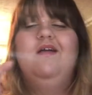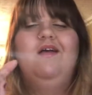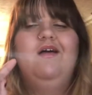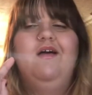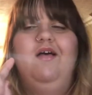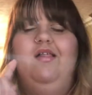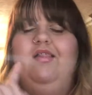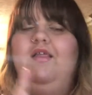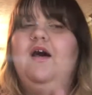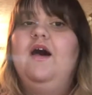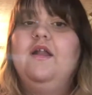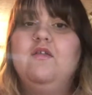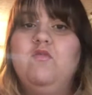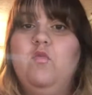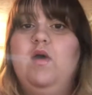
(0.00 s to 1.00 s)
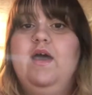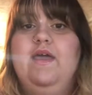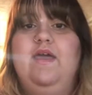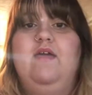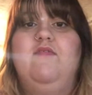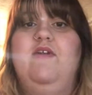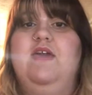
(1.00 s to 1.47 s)
a lot of
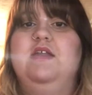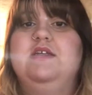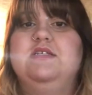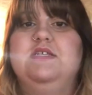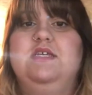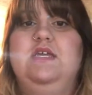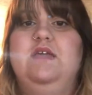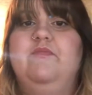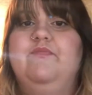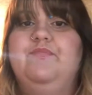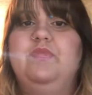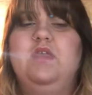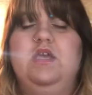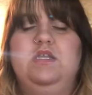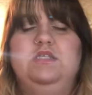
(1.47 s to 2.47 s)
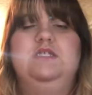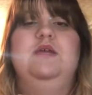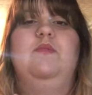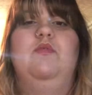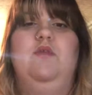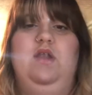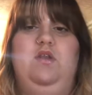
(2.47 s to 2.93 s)
YA fantasy,
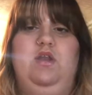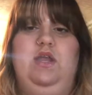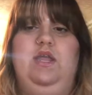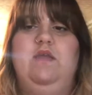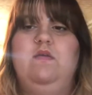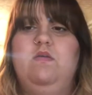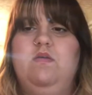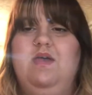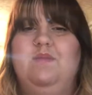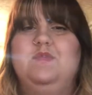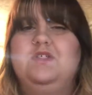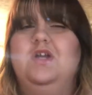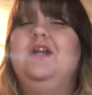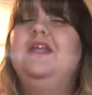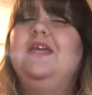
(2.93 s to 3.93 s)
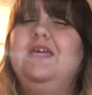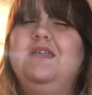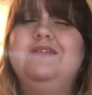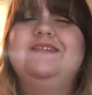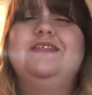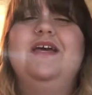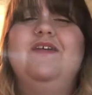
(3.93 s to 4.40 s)
contemporary. I'm starting to get
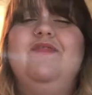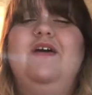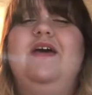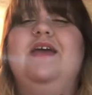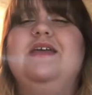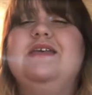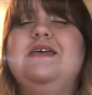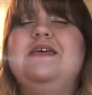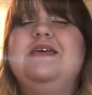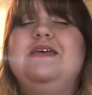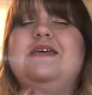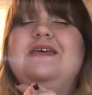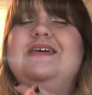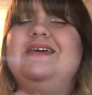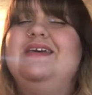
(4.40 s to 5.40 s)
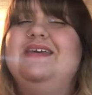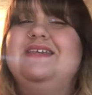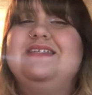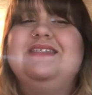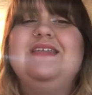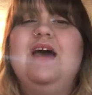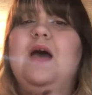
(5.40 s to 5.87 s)
into sci-fi.
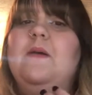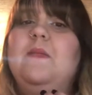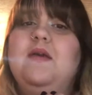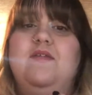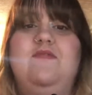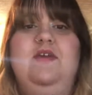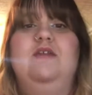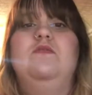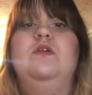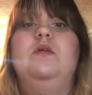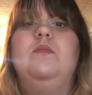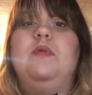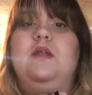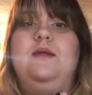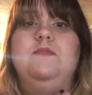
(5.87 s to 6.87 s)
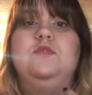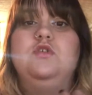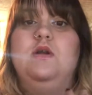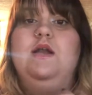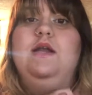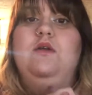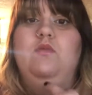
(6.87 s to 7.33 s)
It's not my favorite, but I'm
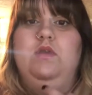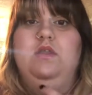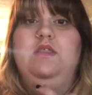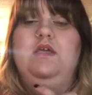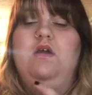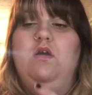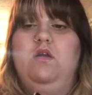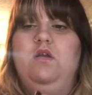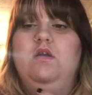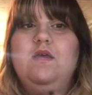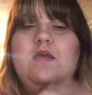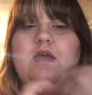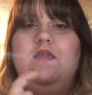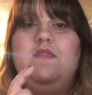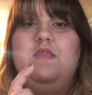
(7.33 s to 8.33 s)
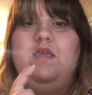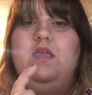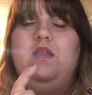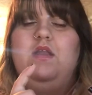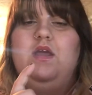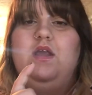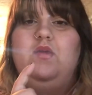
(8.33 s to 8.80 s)
trying really hard. And
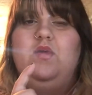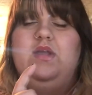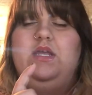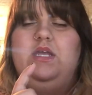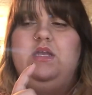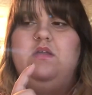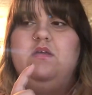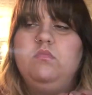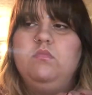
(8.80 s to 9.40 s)
then I read,